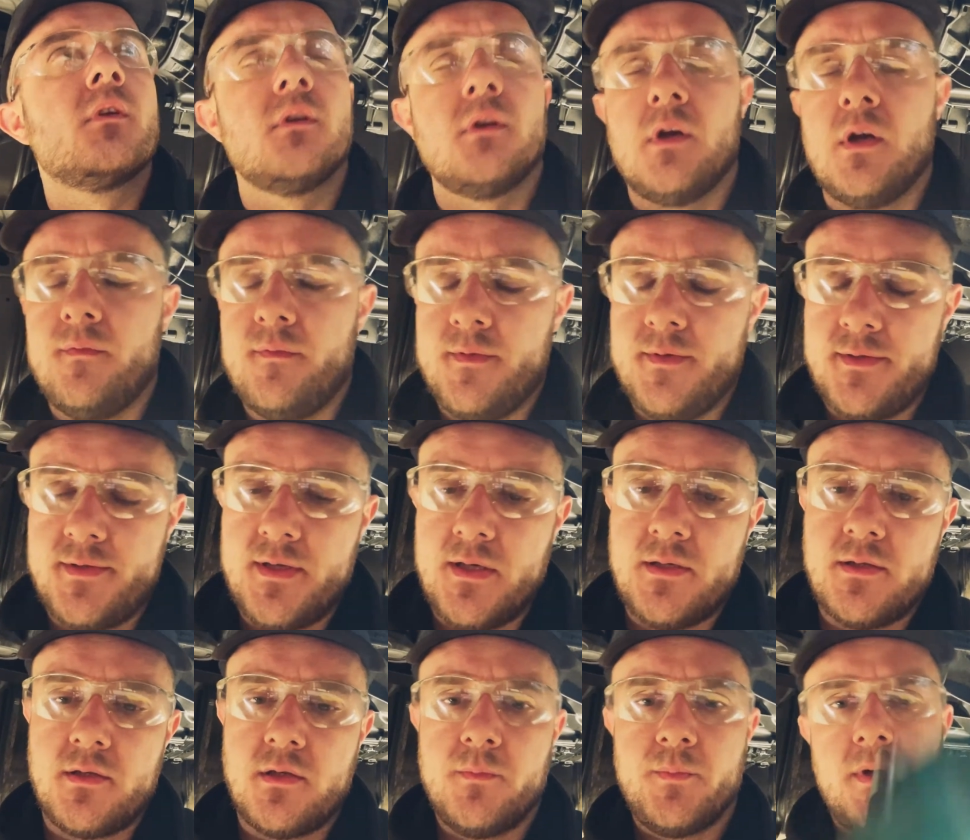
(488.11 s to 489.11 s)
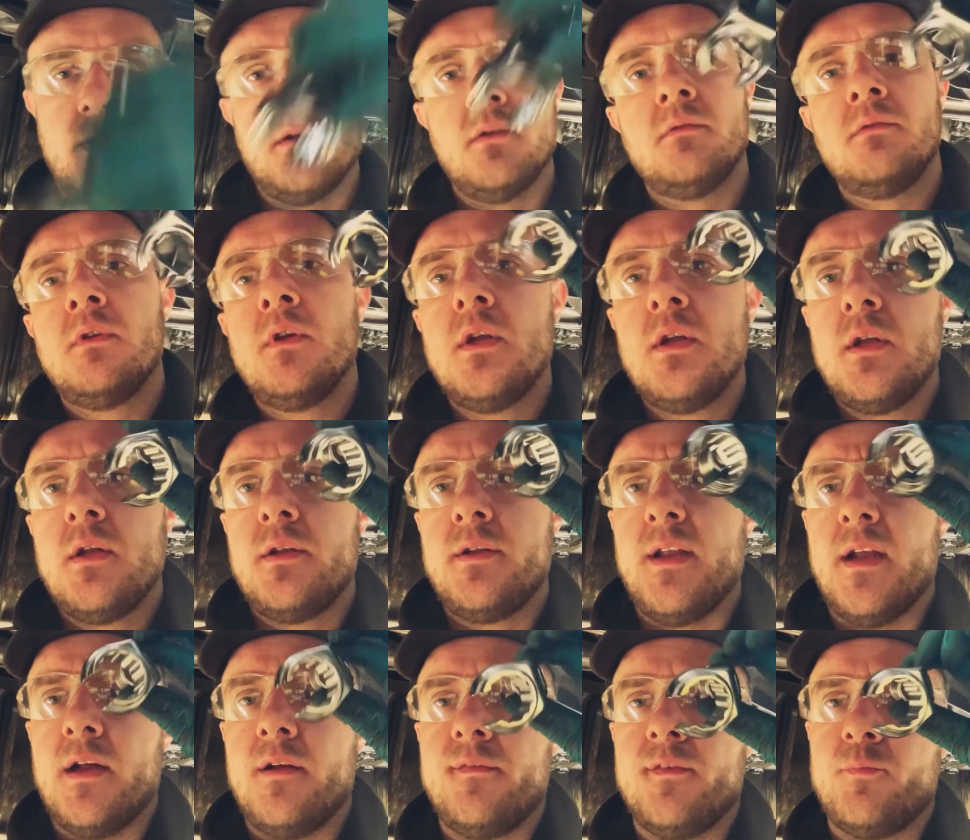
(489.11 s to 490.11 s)
over the sensor. But
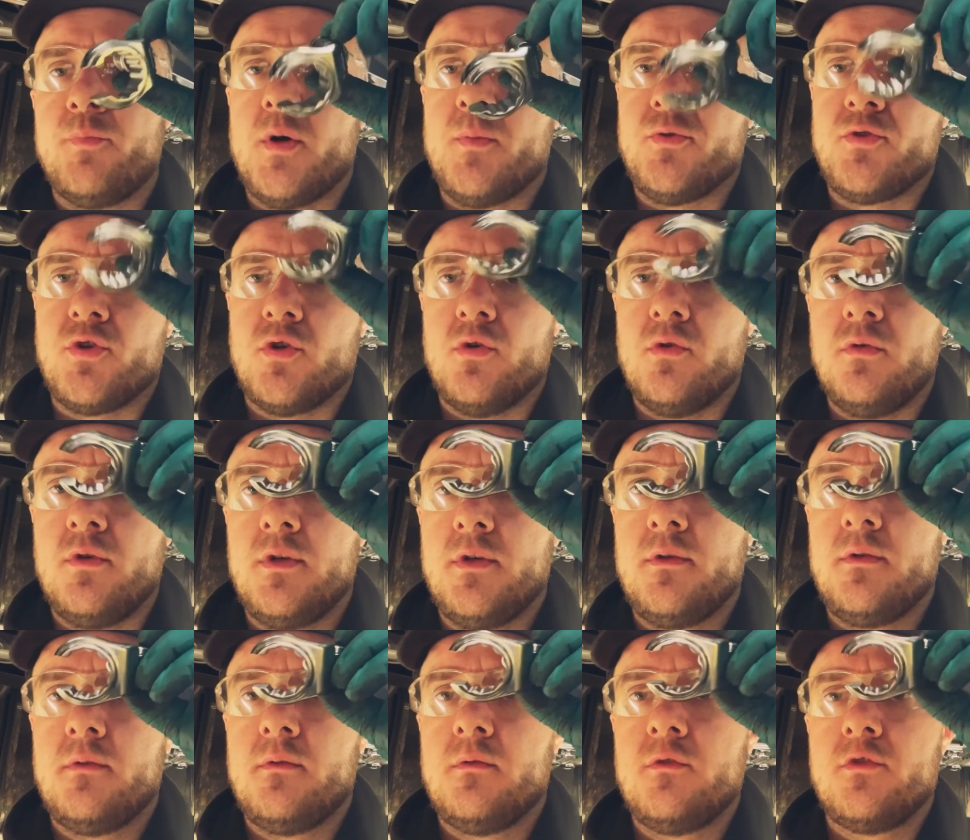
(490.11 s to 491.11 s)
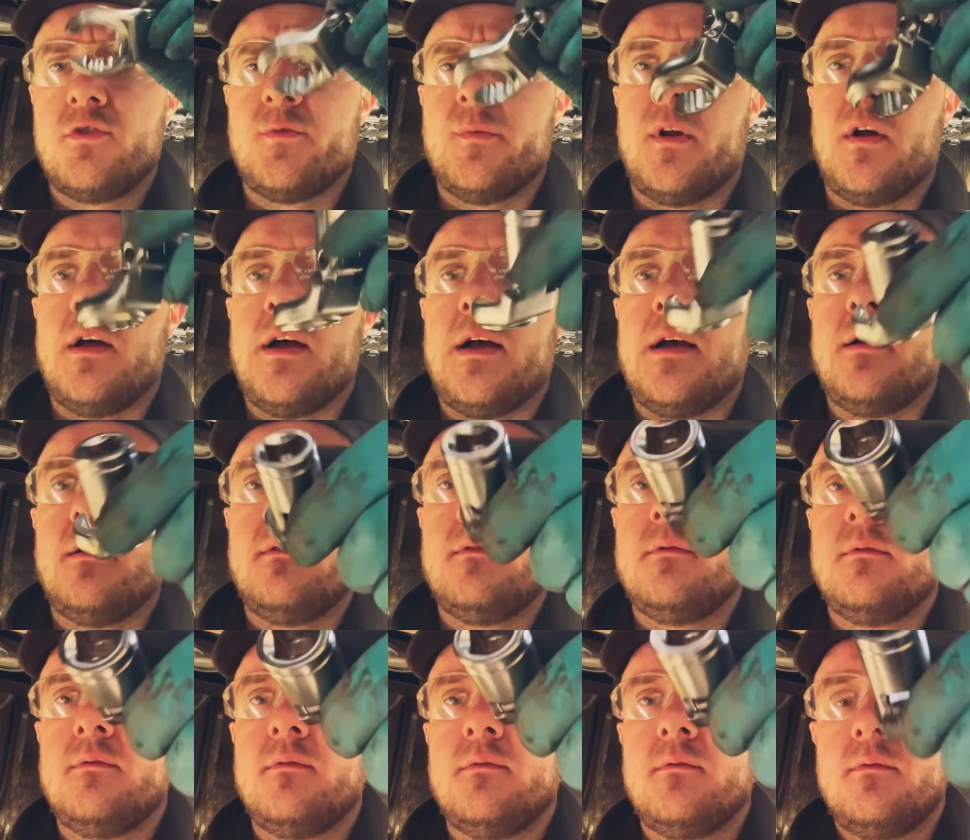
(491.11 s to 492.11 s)
yeah, for a proper tool, something like
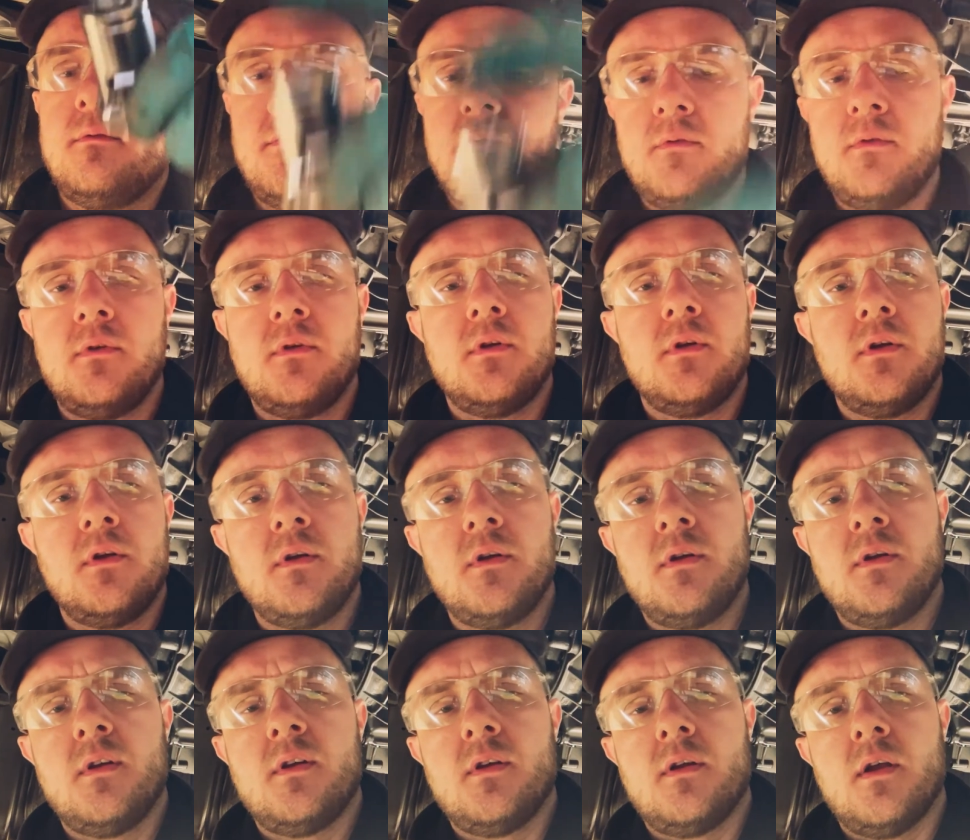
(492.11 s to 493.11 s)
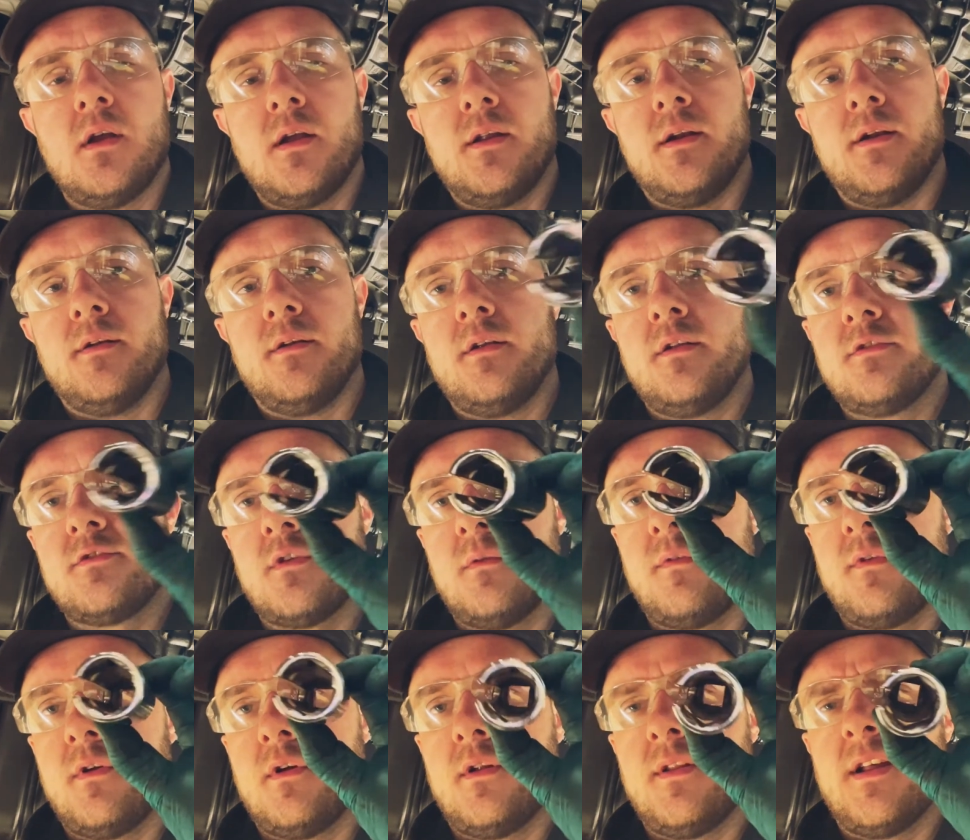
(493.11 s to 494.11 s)
that, and
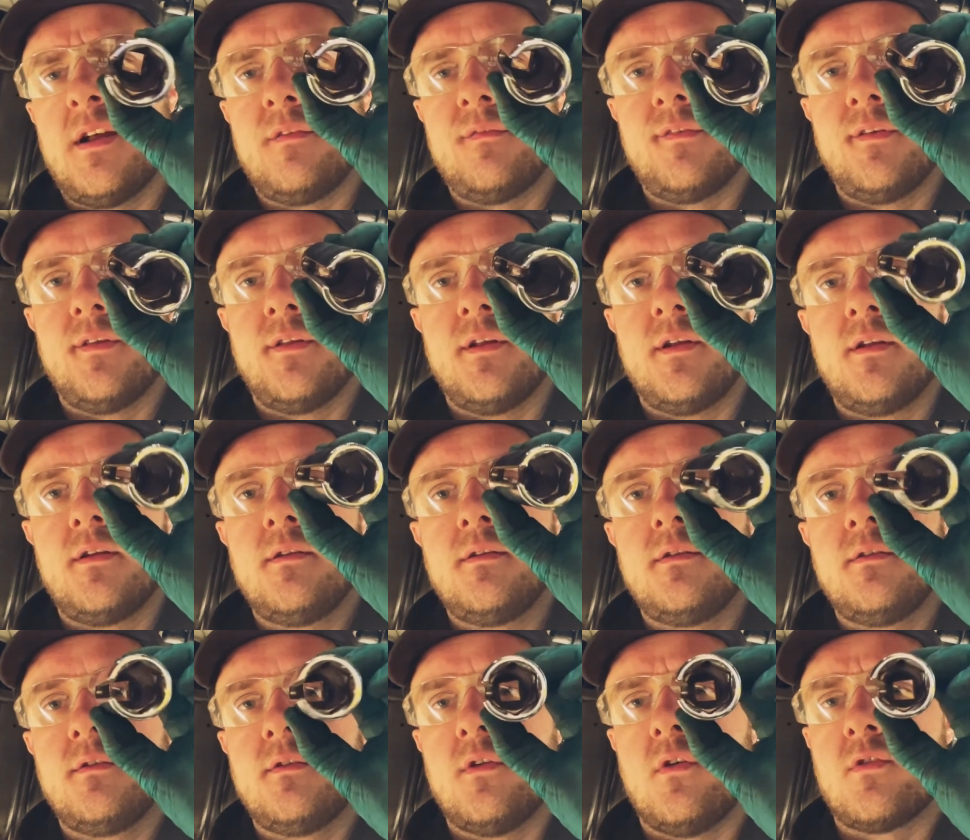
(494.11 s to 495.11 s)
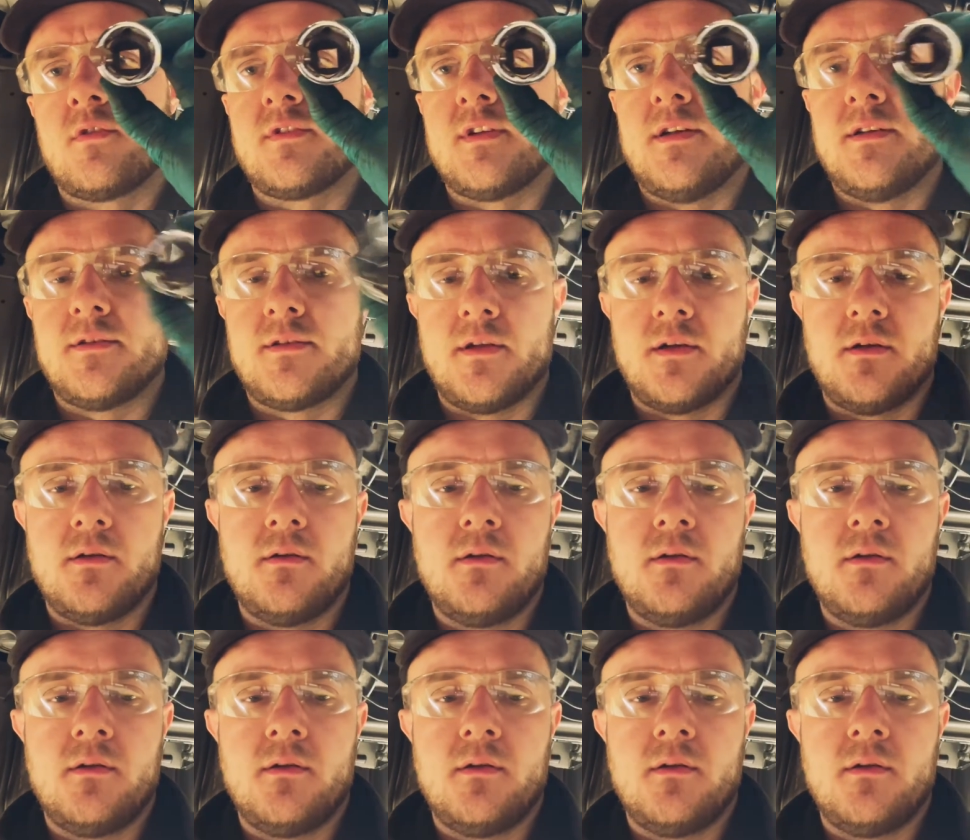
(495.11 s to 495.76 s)
something like that for the knock sensor.